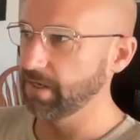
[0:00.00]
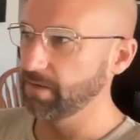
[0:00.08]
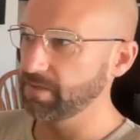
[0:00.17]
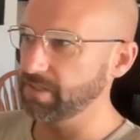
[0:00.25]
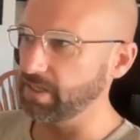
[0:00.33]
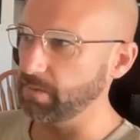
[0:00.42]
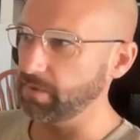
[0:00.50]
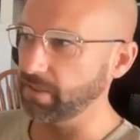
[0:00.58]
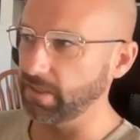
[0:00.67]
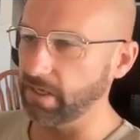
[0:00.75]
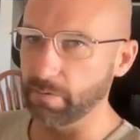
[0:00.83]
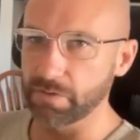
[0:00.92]
Typically,
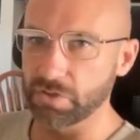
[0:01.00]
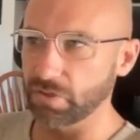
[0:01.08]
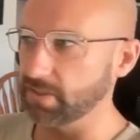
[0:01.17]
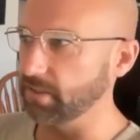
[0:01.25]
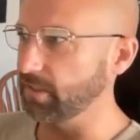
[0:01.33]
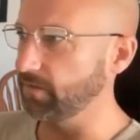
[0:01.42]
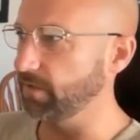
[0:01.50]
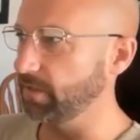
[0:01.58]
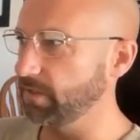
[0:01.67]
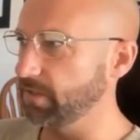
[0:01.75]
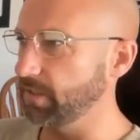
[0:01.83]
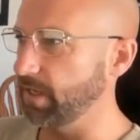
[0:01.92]
I would just leave it
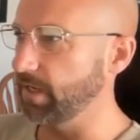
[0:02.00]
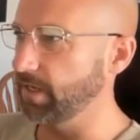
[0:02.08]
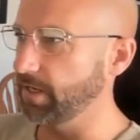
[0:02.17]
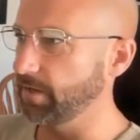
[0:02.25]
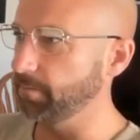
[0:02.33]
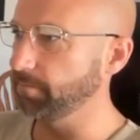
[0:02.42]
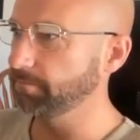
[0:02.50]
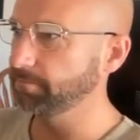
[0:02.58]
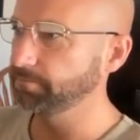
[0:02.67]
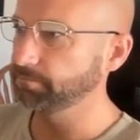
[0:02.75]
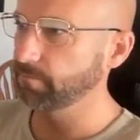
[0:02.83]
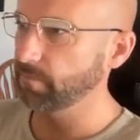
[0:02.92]

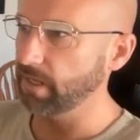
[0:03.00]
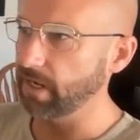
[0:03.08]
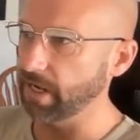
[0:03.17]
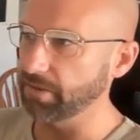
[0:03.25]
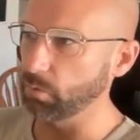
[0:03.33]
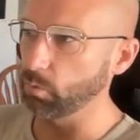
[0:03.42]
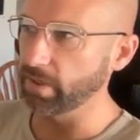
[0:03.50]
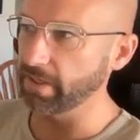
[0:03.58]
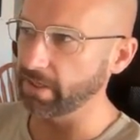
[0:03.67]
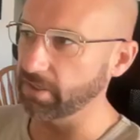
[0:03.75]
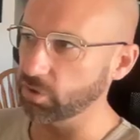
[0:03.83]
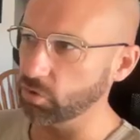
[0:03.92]
at the wick
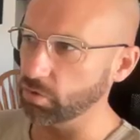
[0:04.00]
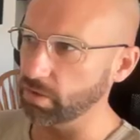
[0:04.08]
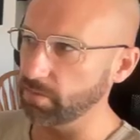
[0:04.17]
extreme.